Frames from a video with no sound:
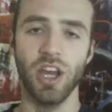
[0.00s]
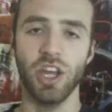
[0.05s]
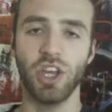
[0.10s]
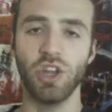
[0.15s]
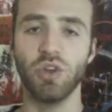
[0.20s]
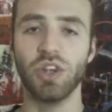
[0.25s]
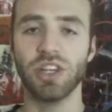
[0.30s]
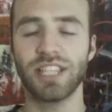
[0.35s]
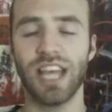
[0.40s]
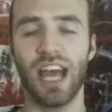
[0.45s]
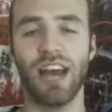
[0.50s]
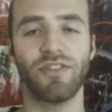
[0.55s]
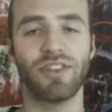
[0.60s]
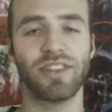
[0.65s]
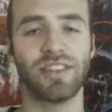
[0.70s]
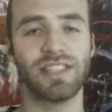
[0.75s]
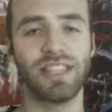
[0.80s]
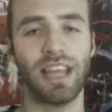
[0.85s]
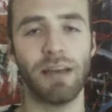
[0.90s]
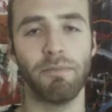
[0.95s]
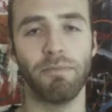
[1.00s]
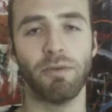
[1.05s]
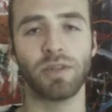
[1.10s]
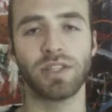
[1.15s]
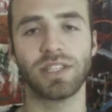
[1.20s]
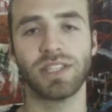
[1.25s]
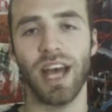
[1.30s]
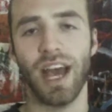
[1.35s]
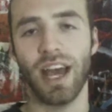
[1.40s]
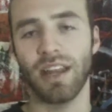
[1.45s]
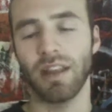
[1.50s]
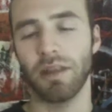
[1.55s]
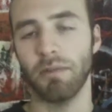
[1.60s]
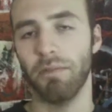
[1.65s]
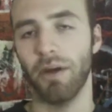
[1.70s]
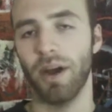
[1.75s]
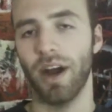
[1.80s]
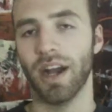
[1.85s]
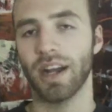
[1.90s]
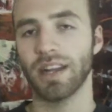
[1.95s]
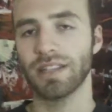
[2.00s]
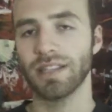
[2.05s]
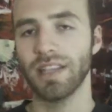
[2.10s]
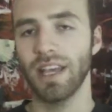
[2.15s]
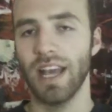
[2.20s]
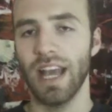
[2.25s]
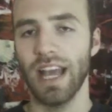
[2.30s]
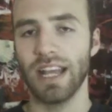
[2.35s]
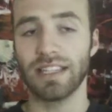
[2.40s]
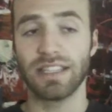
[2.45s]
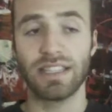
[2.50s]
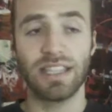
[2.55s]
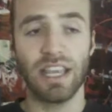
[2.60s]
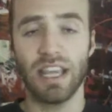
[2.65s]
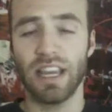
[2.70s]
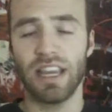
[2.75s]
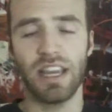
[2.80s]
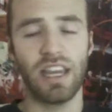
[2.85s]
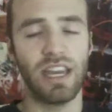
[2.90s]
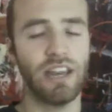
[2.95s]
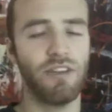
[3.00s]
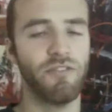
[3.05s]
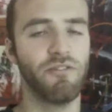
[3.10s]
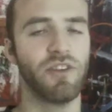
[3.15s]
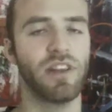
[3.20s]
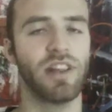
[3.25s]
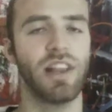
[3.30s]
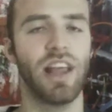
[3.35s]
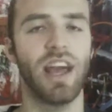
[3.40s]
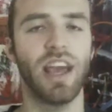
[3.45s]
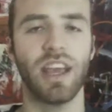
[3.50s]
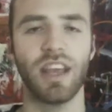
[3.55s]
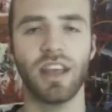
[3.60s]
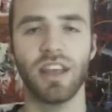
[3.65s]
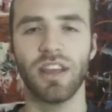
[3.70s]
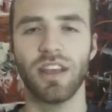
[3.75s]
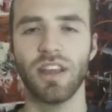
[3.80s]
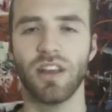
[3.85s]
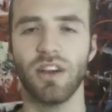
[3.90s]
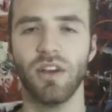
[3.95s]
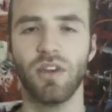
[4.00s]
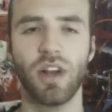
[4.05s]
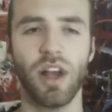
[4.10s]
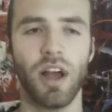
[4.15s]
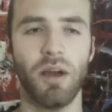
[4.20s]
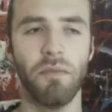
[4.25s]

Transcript: you just have to step outside of the box and see it in a different light. You know,